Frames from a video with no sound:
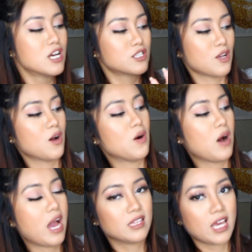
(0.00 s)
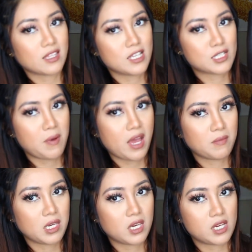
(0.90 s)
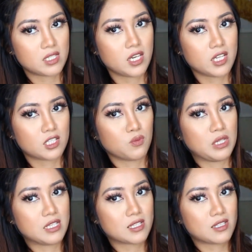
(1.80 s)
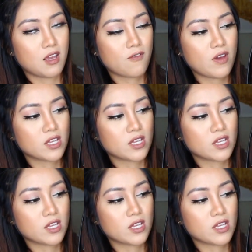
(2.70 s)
So I like this bag because it's really stiff